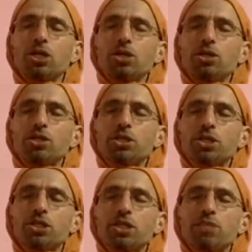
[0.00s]

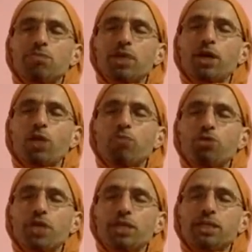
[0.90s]
just an
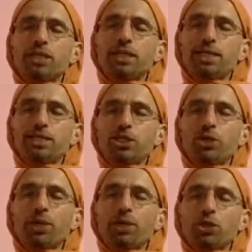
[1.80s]
object that is
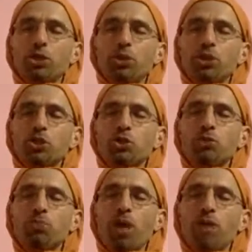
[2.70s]
going through its own
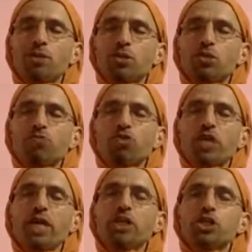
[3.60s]
process of
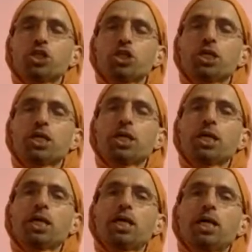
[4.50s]
change,
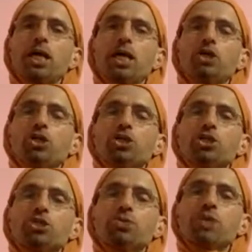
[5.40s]
and you're
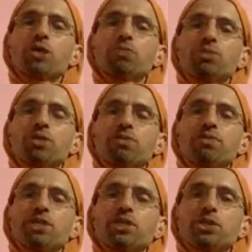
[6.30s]
just an
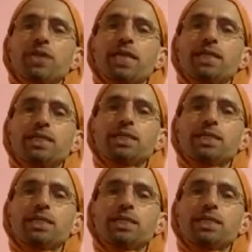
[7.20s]
observer to that.